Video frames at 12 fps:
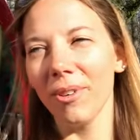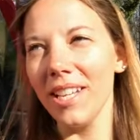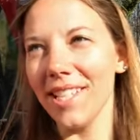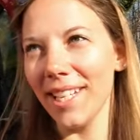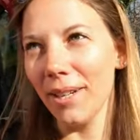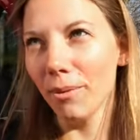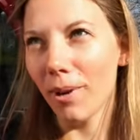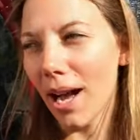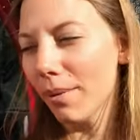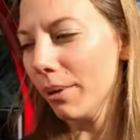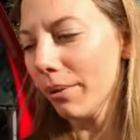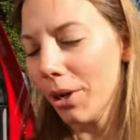reason
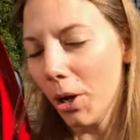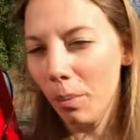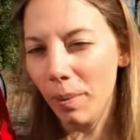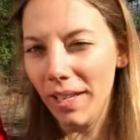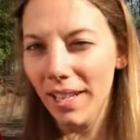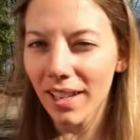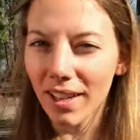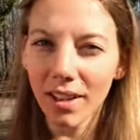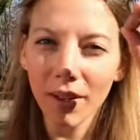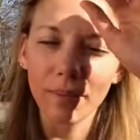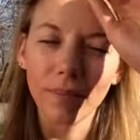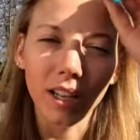why we were hoping
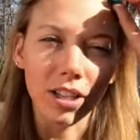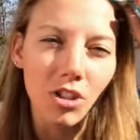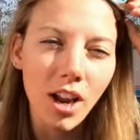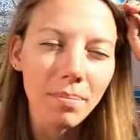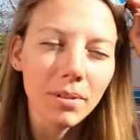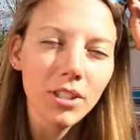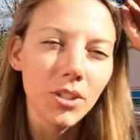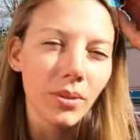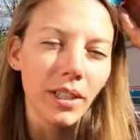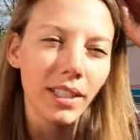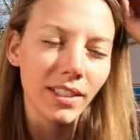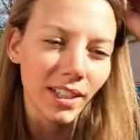um, a shop could do
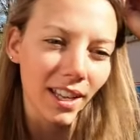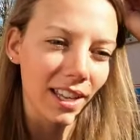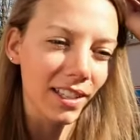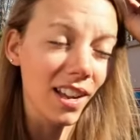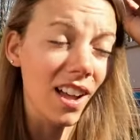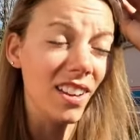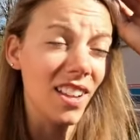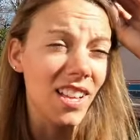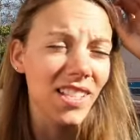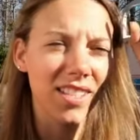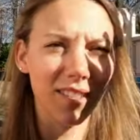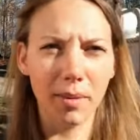it and not
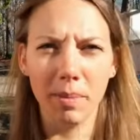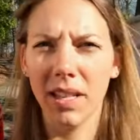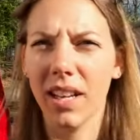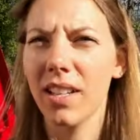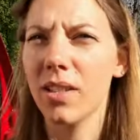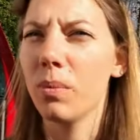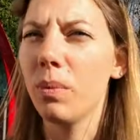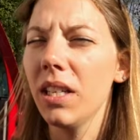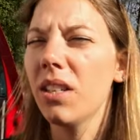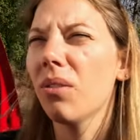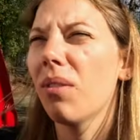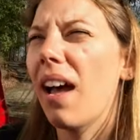us is because
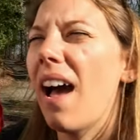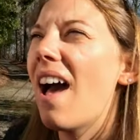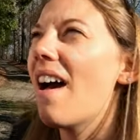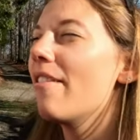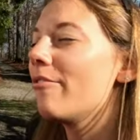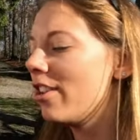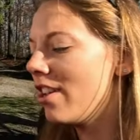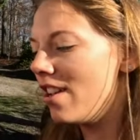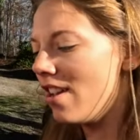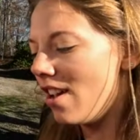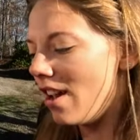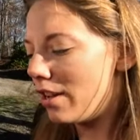we don't have
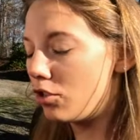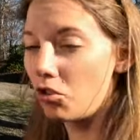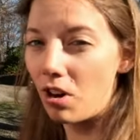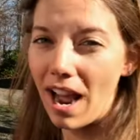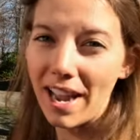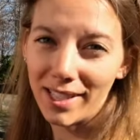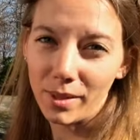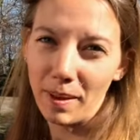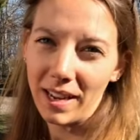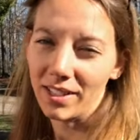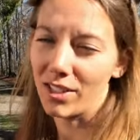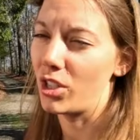a dry
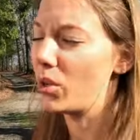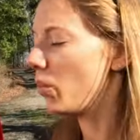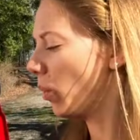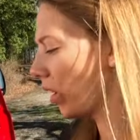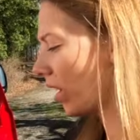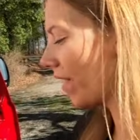space to work